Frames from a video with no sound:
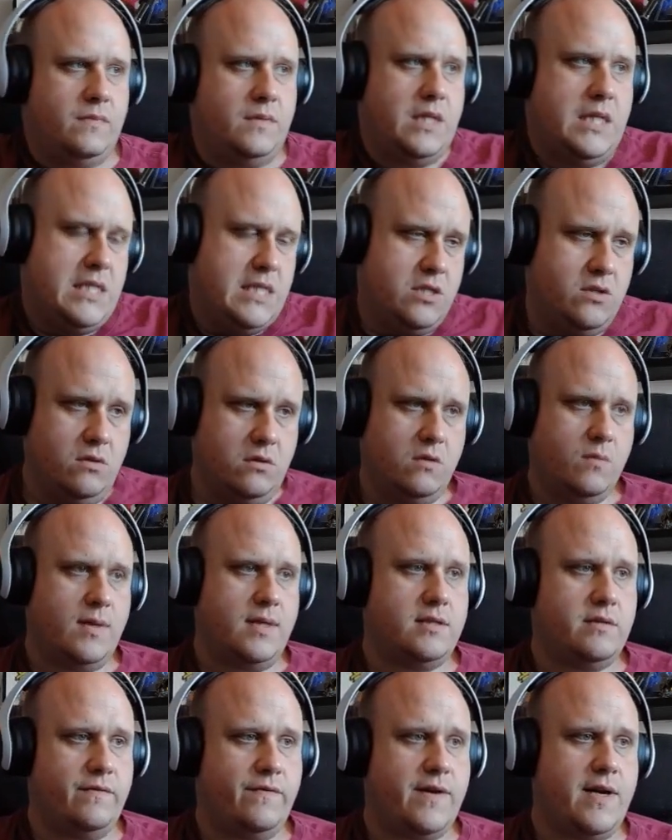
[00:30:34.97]
This is not the way
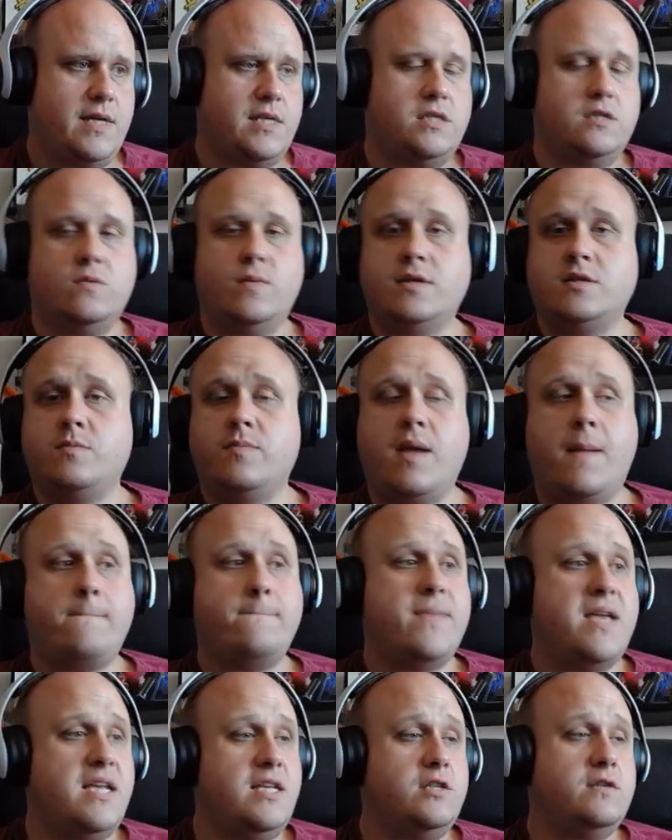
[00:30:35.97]
to fight. This is the way to be a
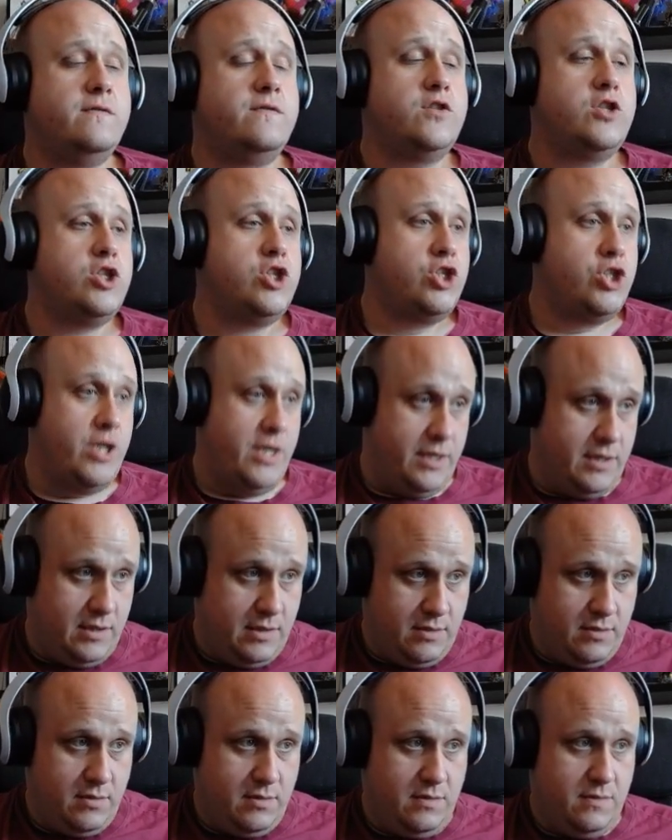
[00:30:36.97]
piece of shit.
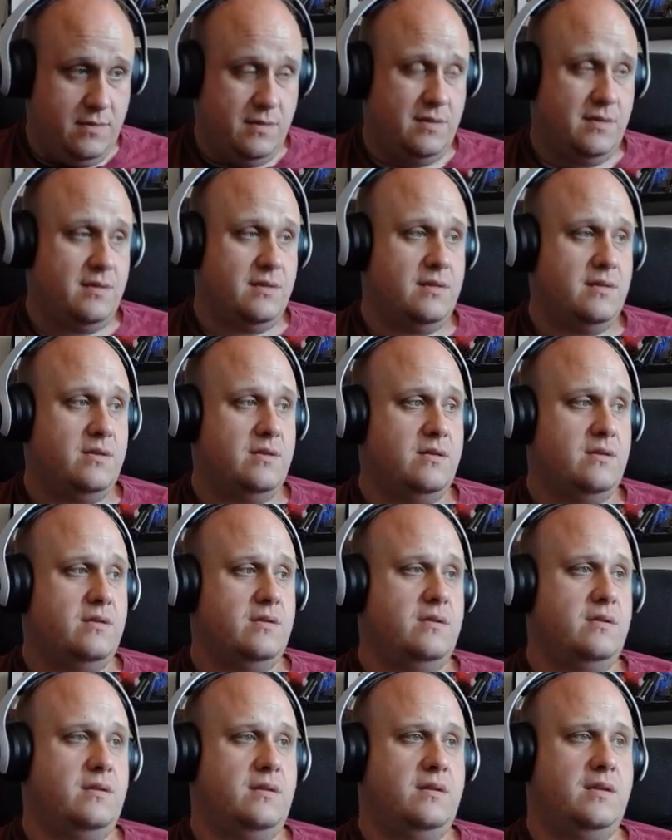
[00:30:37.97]

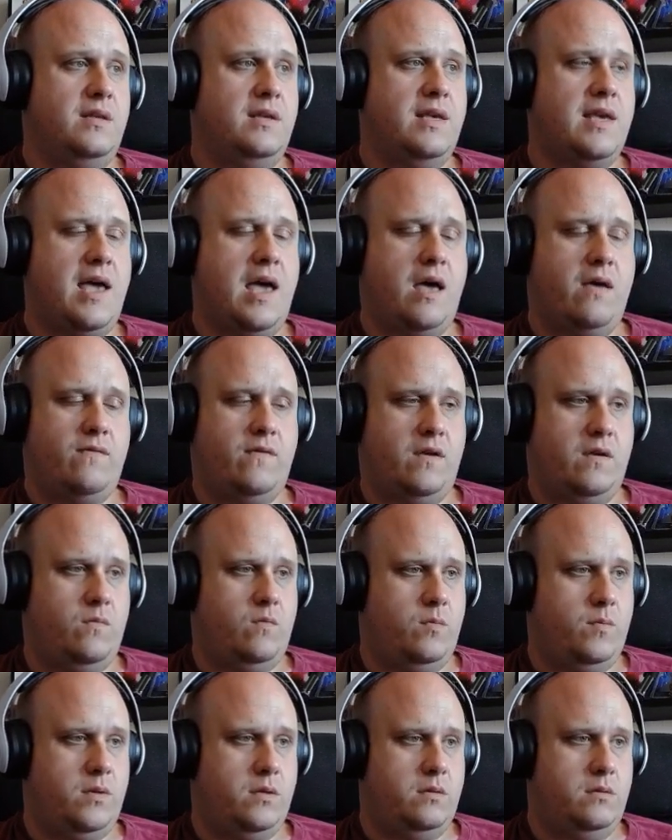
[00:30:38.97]
Get out of here,
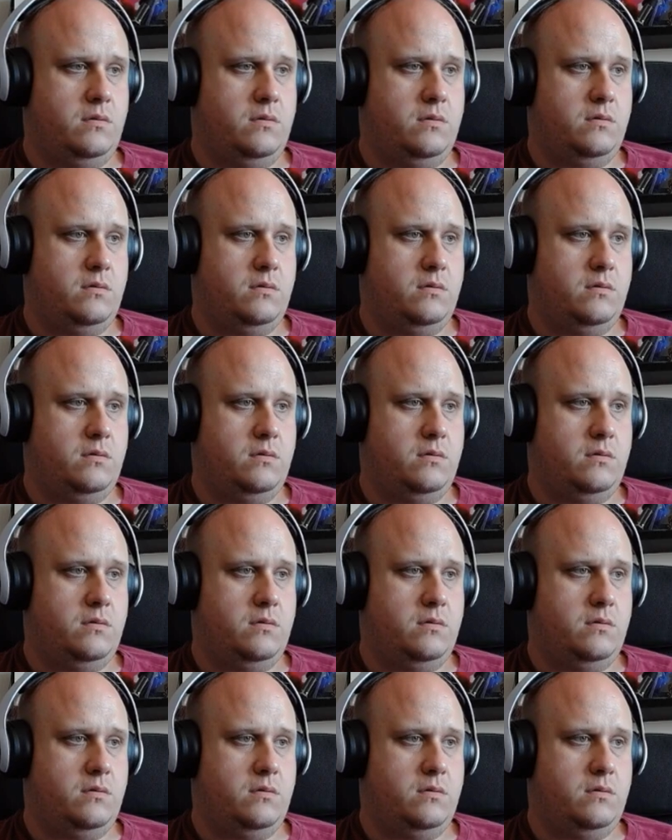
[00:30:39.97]
woman.